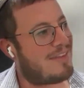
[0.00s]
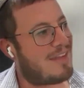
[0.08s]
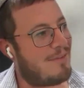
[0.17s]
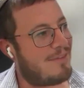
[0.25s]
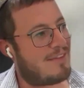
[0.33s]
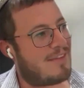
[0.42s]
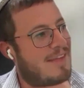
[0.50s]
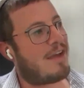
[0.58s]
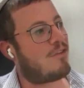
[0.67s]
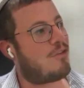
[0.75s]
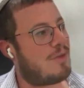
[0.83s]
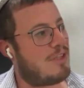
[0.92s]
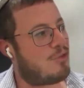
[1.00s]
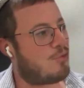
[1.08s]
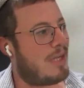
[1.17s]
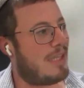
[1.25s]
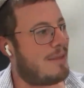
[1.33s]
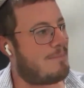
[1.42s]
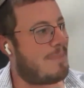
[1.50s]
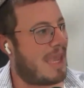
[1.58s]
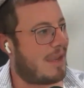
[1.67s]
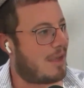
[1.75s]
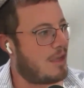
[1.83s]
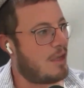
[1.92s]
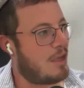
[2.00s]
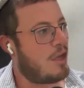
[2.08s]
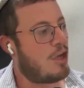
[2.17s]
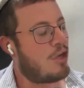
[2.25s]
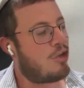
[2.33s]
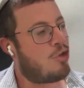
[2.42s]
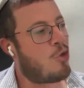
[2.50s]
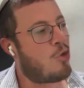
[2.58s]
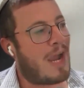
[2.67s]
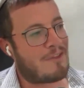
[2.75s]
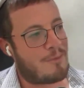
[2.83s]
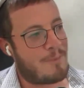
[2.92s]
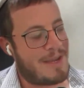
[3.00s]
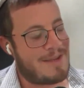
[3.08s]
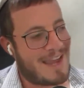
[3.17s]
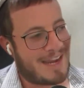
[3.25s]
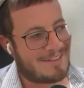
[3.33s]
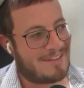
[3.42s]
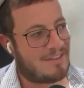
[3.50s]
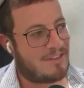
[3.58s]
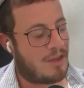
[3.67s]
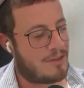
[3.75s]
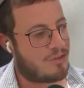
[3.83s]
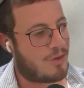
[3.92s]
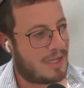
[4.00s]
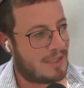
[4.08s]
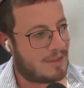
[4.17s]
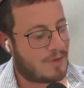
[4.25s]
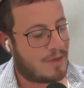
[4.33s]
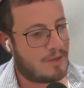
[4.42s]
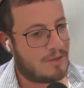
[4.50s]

savings account to an Israeli bank, do I have to pay taxes on the transfer?